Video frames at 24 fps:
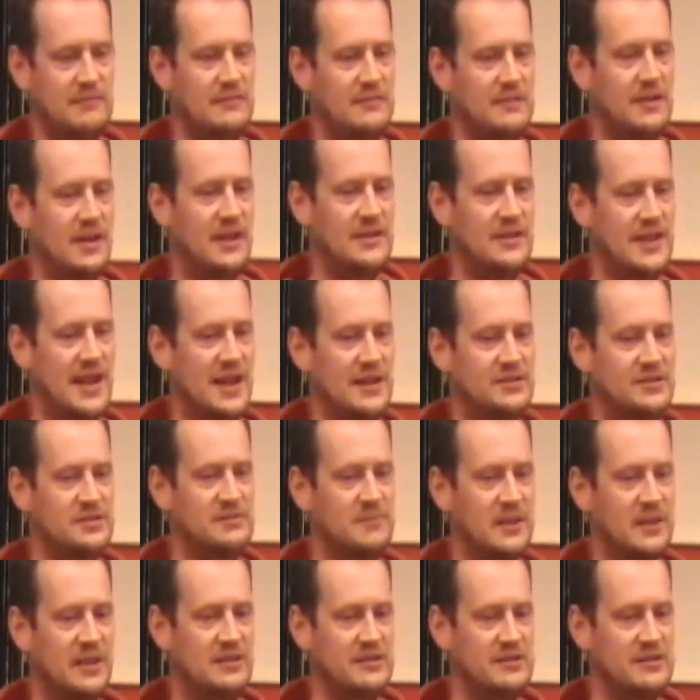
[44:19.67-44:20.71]
and that's
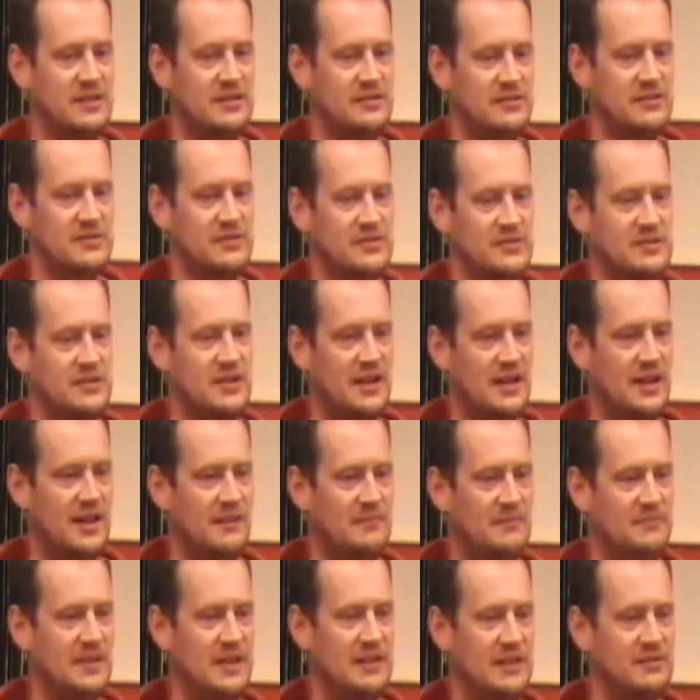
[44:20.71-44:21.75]
because it does
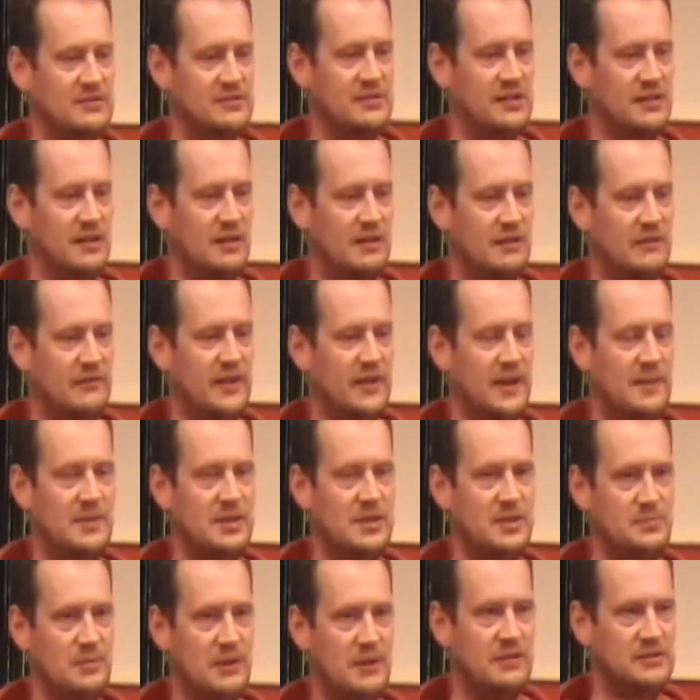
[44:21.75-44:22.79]
a lot of
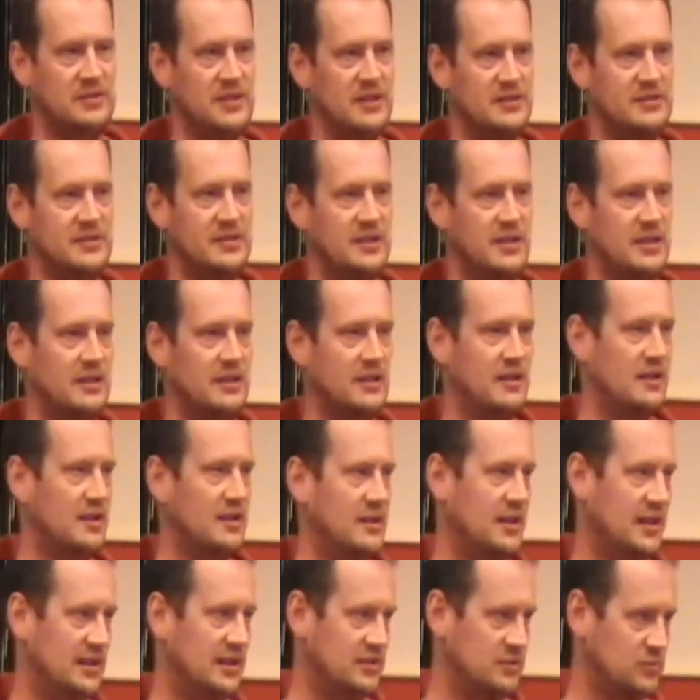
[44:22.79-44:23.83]
image processing,
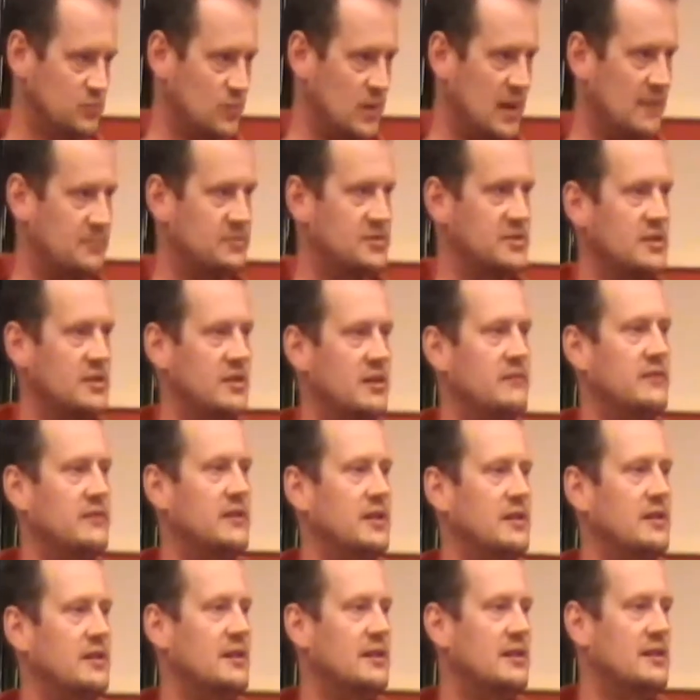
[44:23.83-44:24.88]
it does web
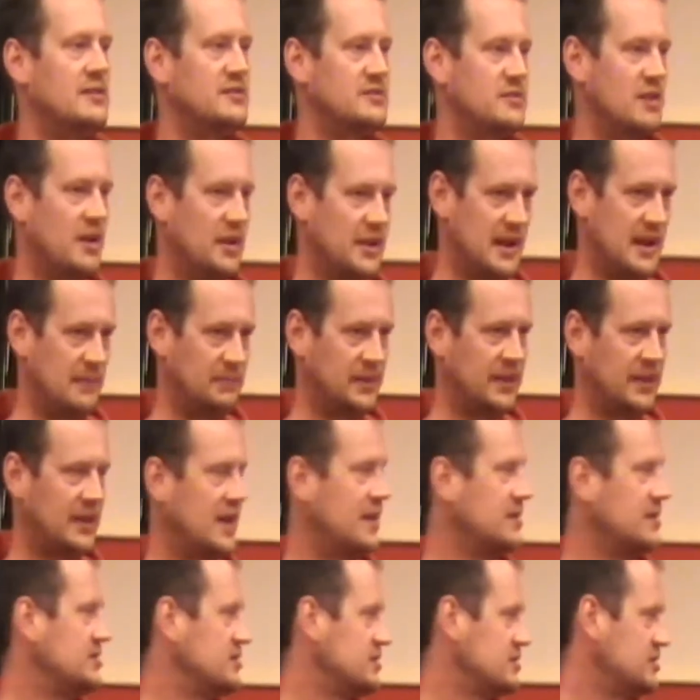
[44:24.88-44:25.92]
serving, and it's got an
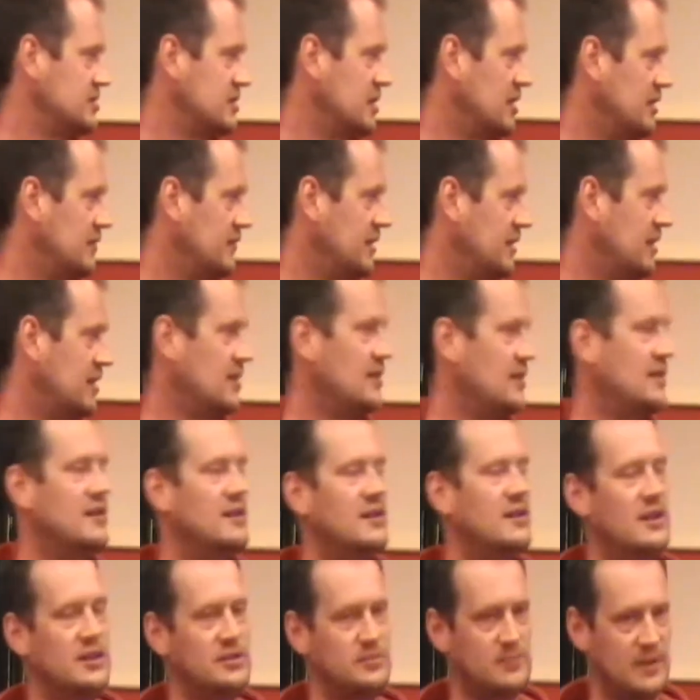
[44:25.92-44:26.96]
application server
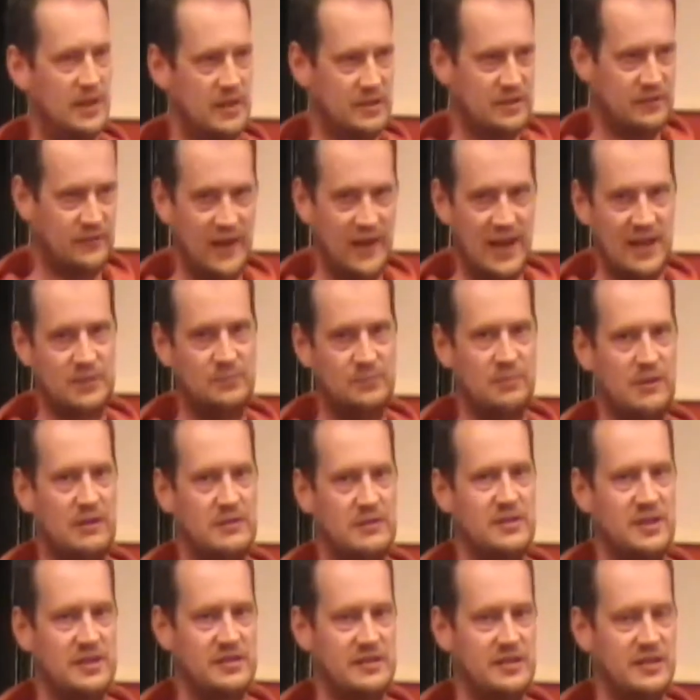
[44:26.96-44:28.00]
as well as fax
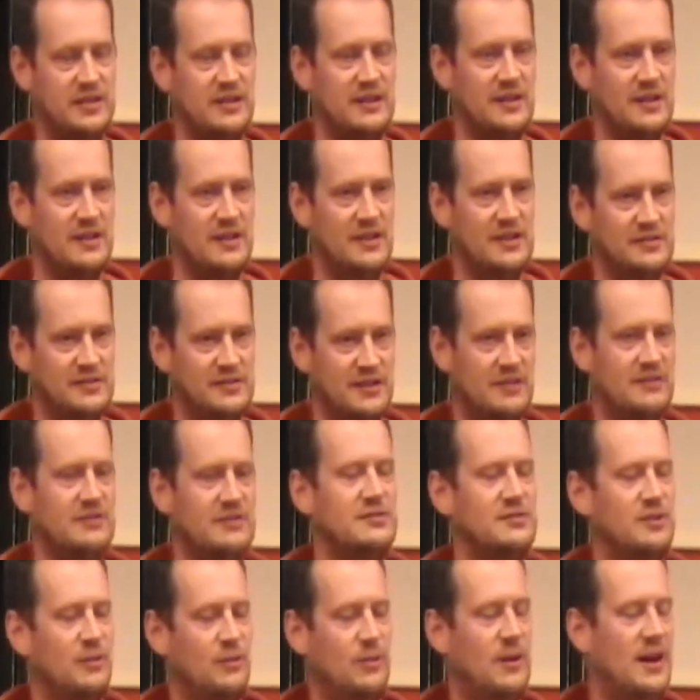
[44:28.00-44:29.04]
processing. So
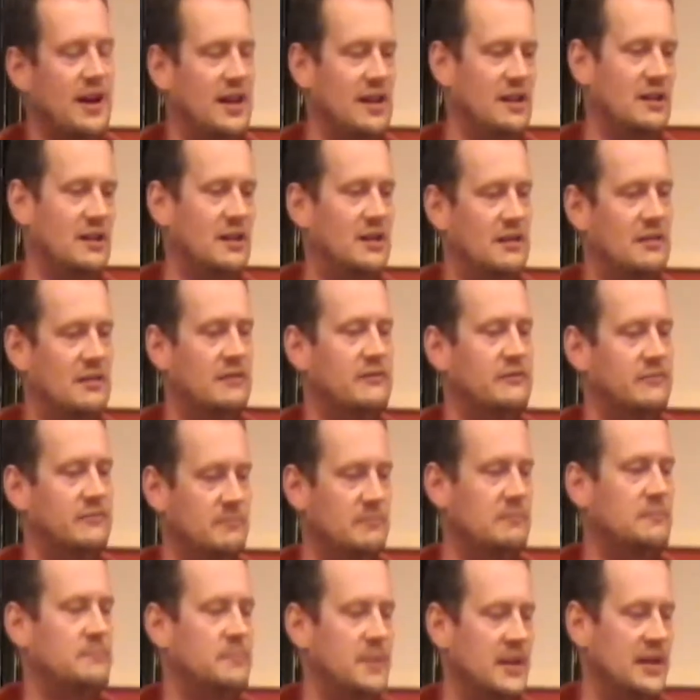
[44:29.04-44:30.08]
there's quite a lot
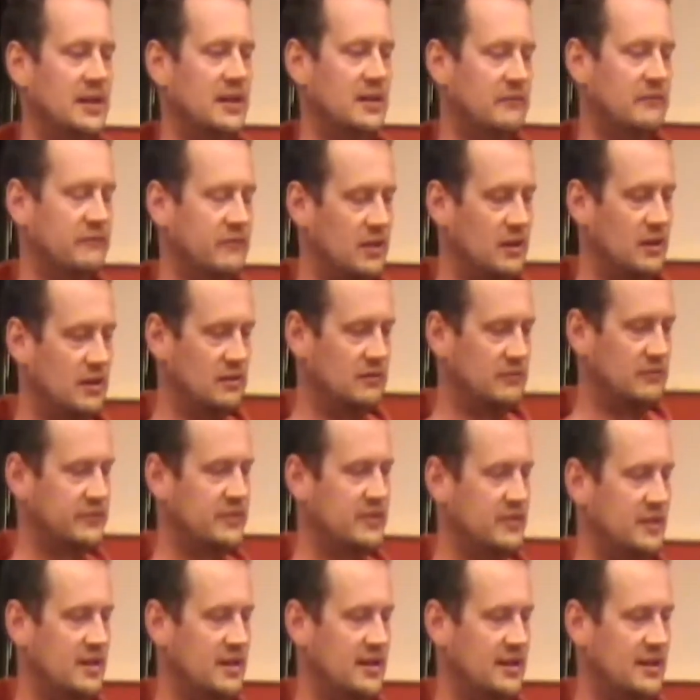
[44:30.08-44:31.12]
of being
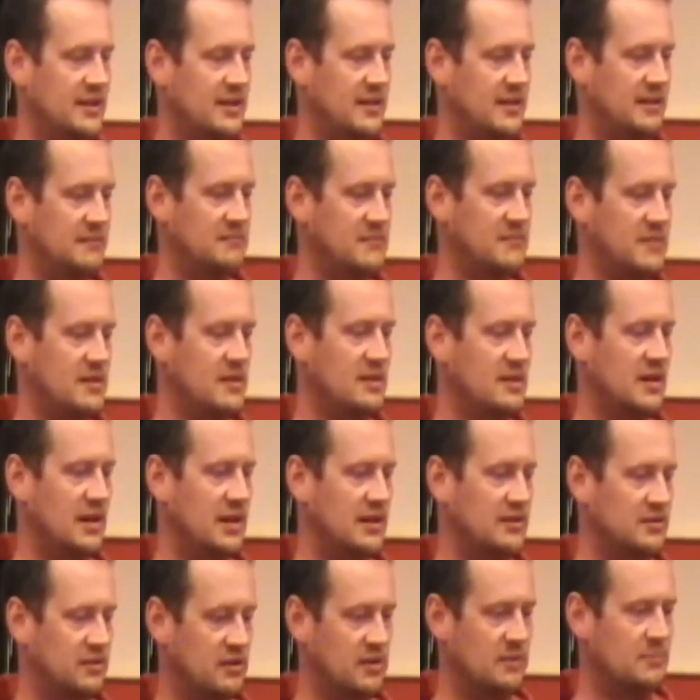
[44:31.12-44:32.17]
involved,
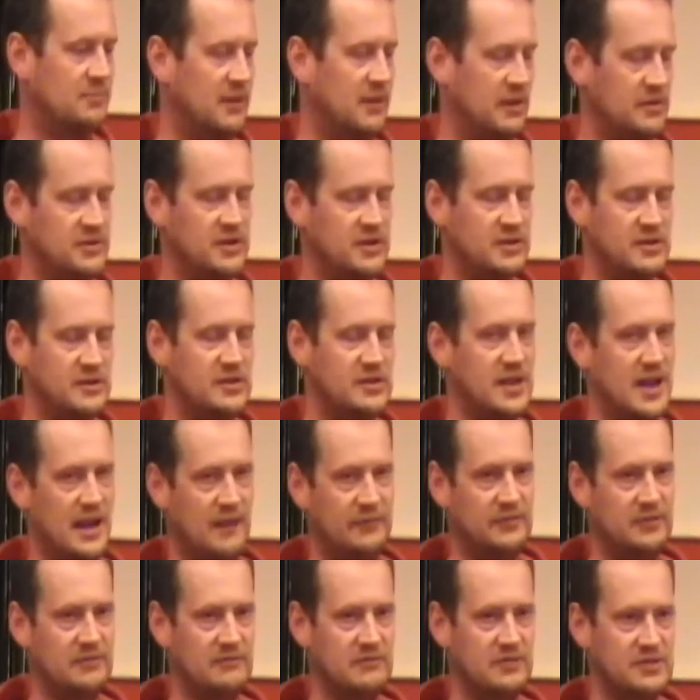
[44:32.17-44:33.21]
and all the processes
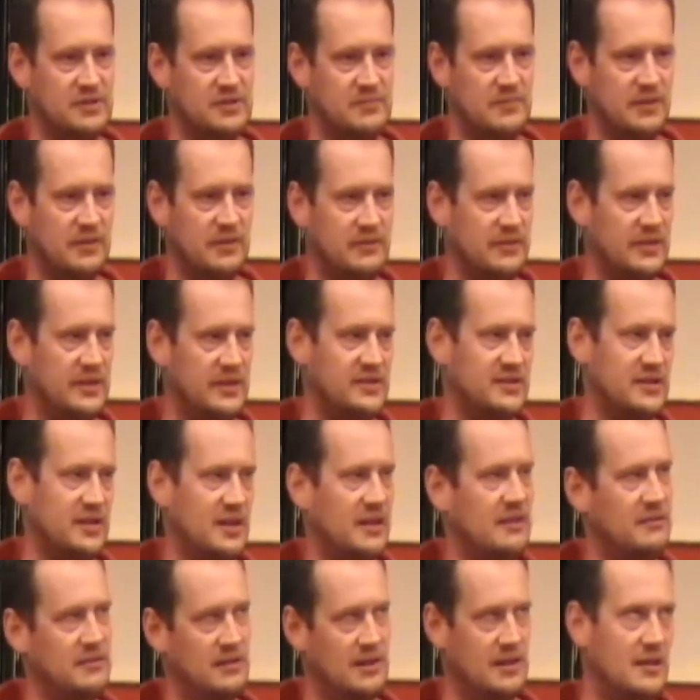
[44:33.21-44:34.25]
have to run smoothly.
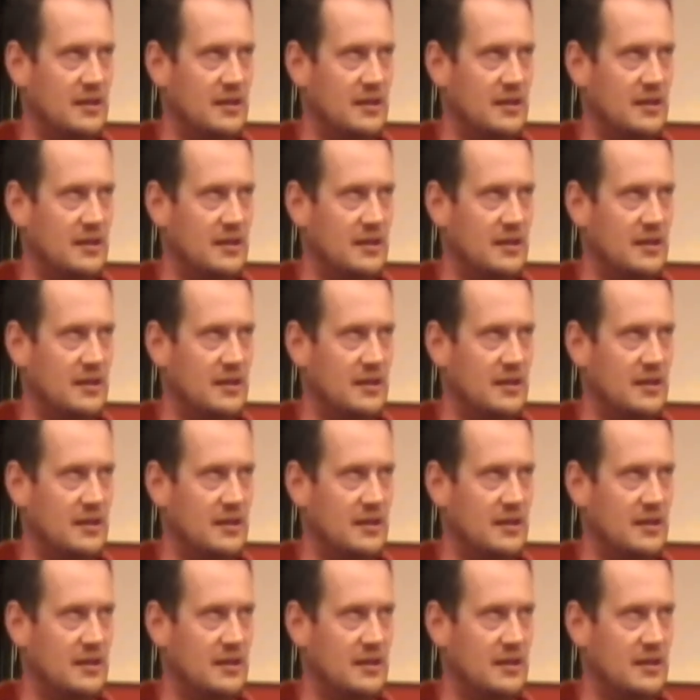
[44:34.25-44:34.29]
So